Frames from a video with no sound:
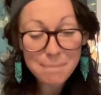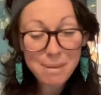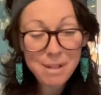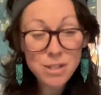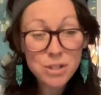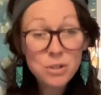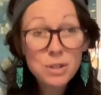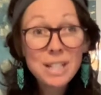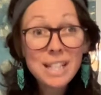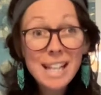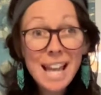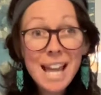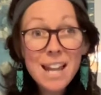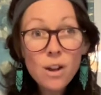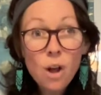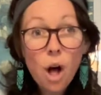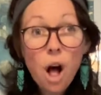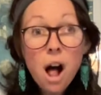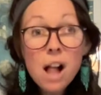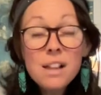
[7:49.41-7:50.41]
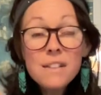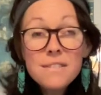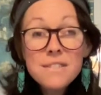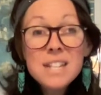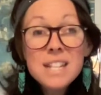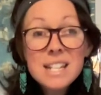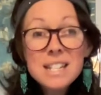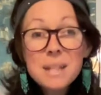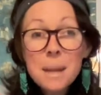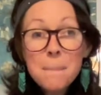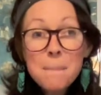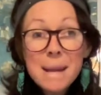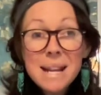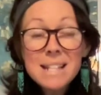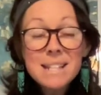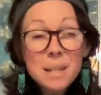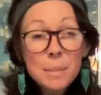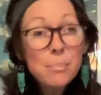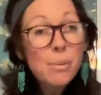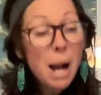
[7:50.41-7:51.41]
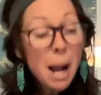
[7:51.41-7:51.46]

But to get all of these amazing